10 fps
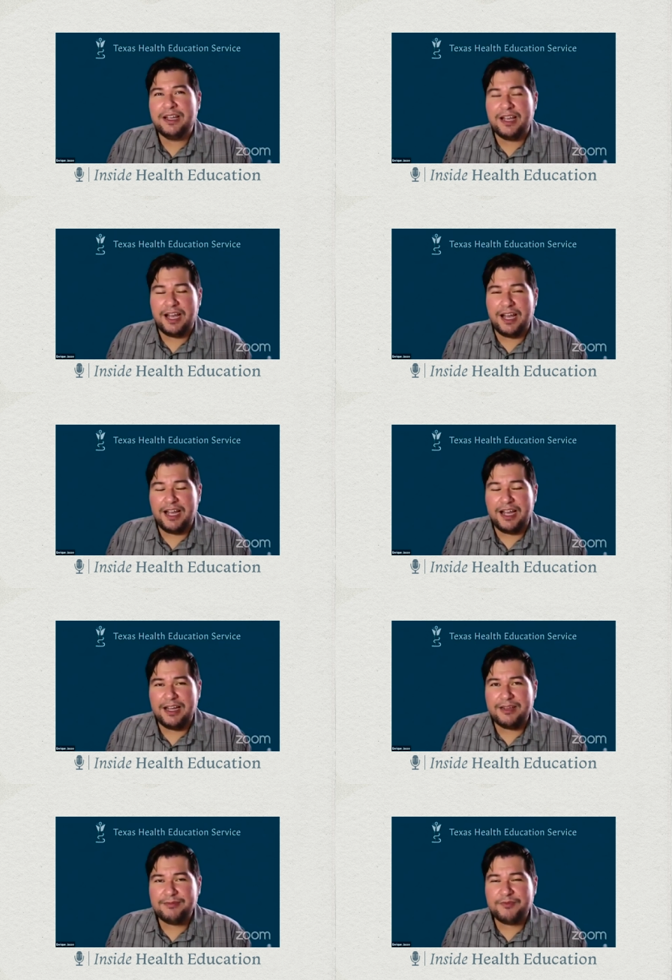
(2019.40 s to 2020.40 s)
Uh,
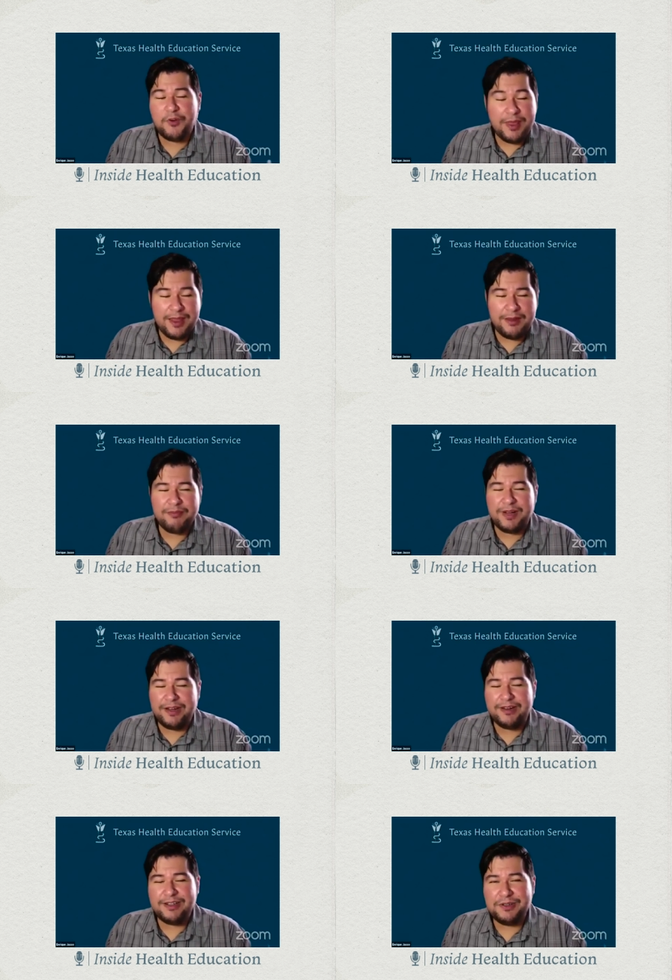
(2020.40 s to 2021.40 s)
for them,
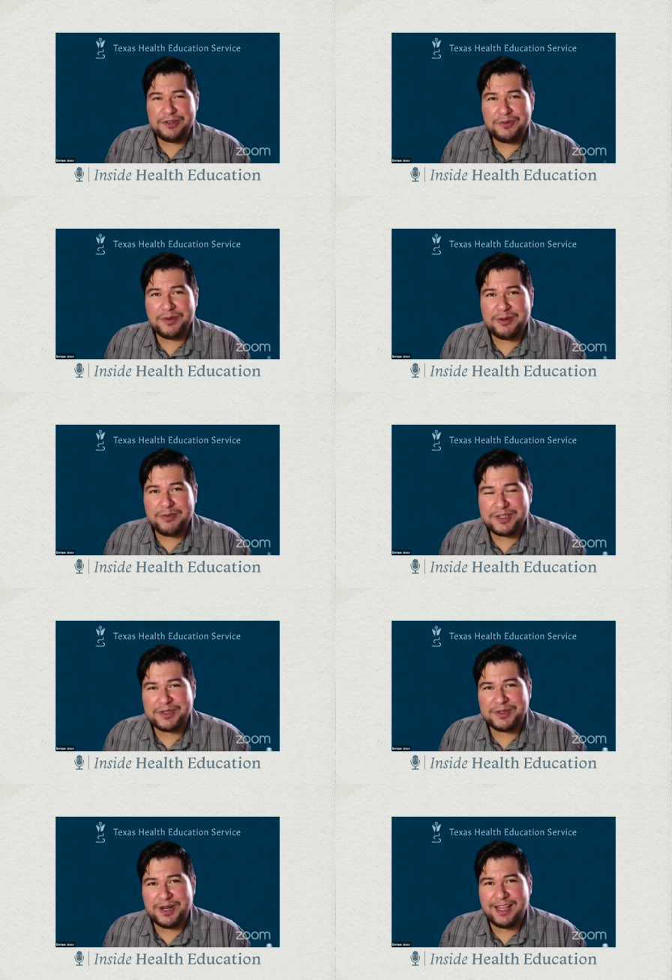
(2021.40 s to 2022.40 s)
but you do want to make
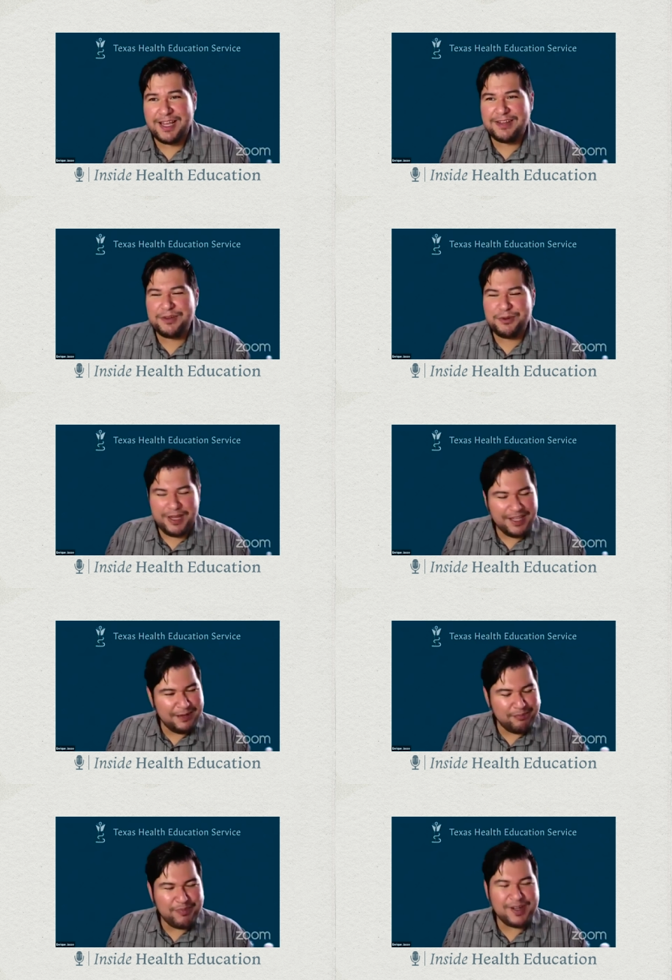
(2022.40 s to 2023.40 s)
sure that you make it
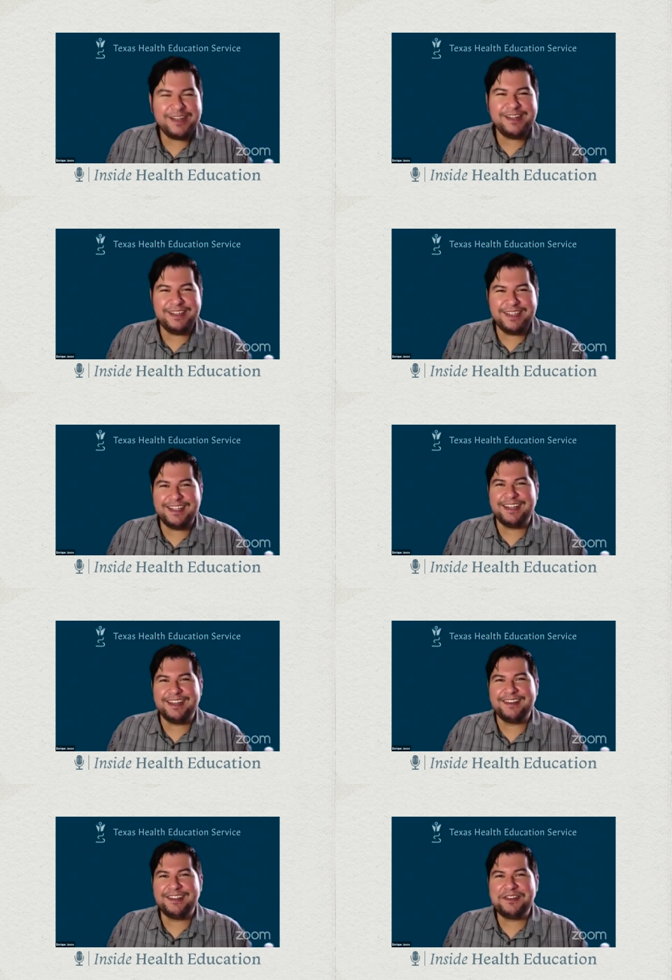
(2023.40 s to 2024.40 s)
abundantly
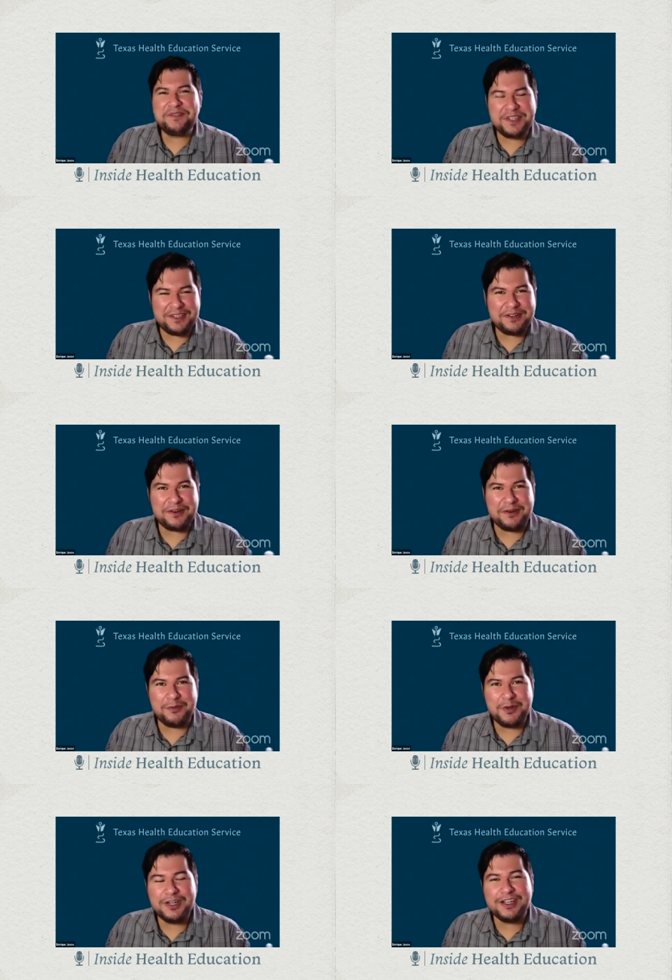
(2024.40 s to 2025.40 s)
clear that you've done your
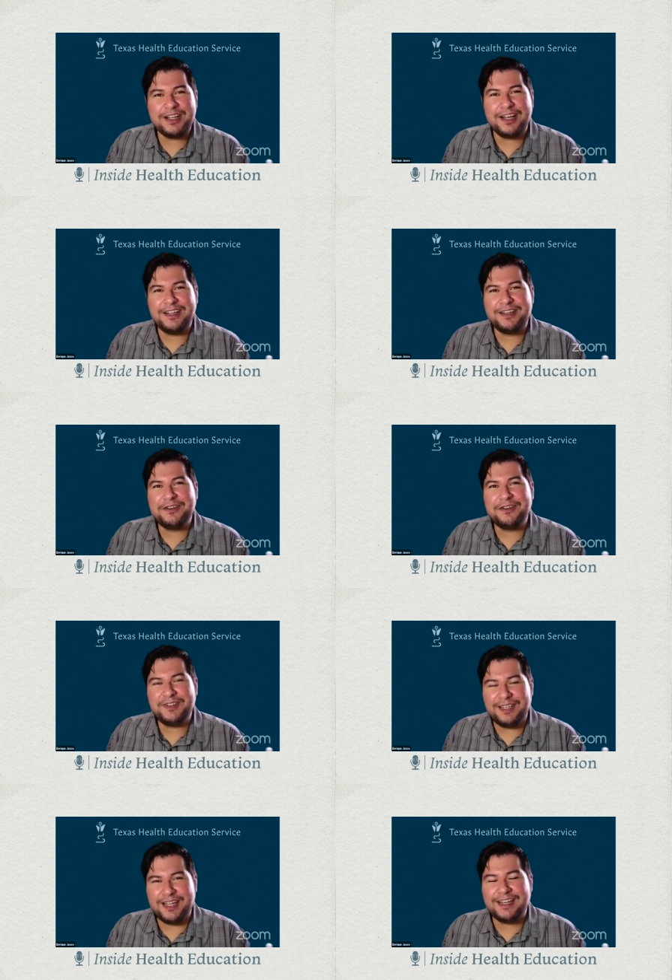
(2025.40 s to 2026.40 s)
homework and that you've
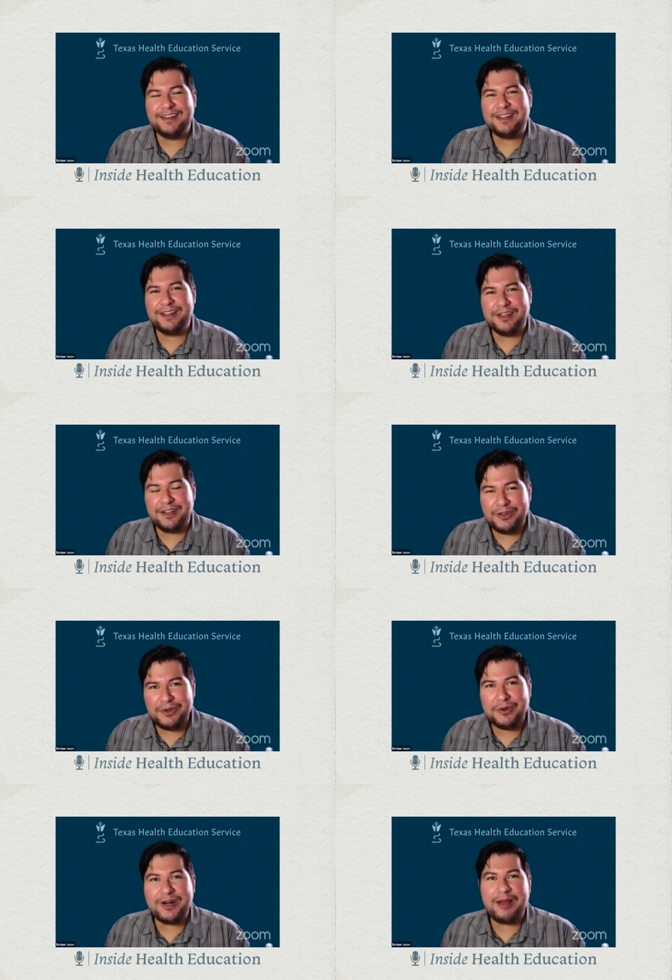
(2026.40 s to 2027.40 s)
aligned
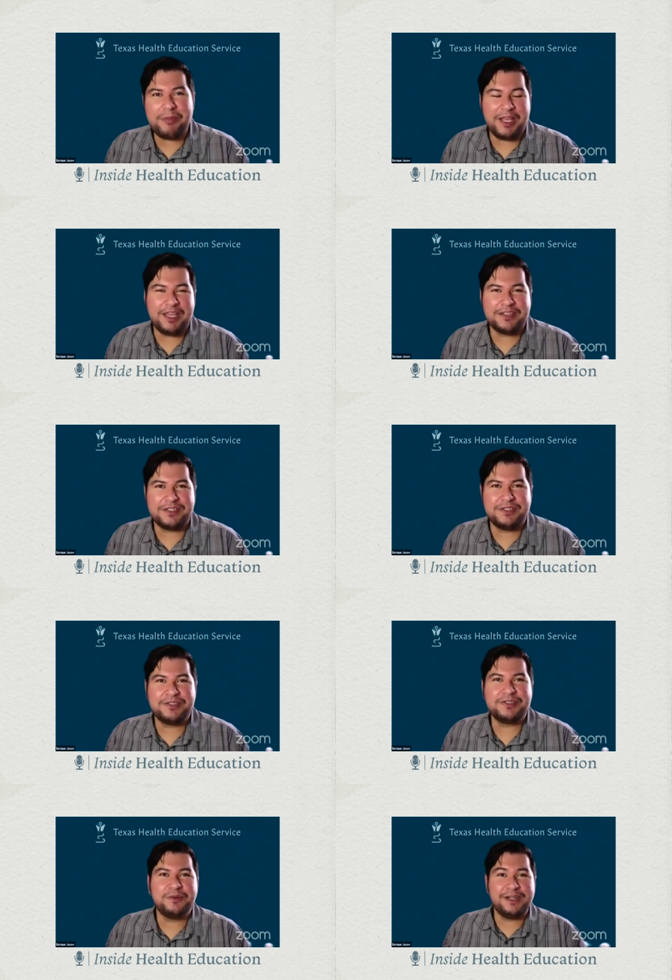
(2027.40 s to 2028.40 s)
your application
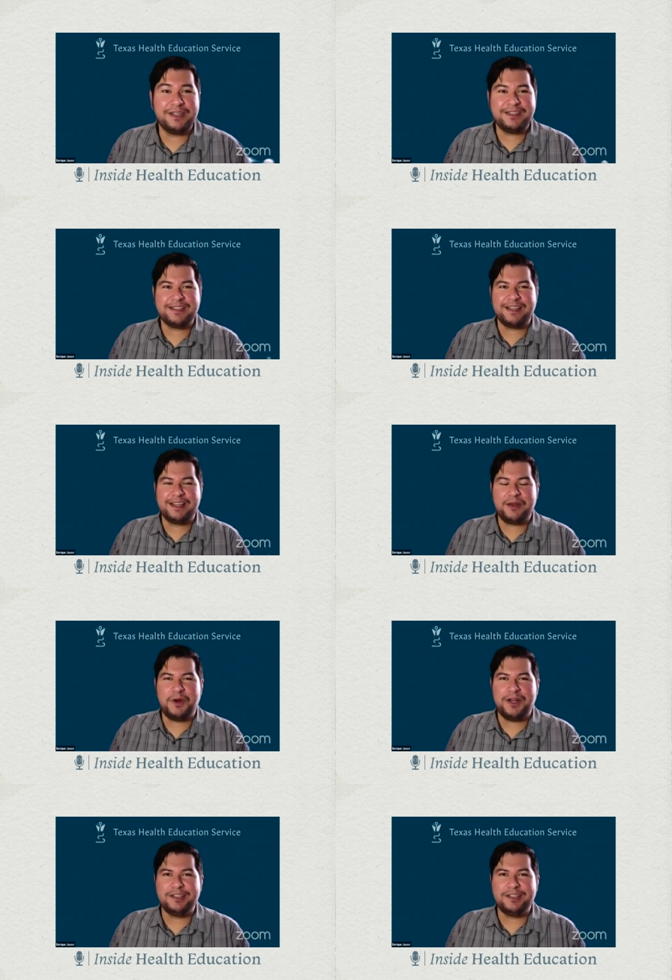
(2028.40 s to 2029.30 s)
to what it is that they want.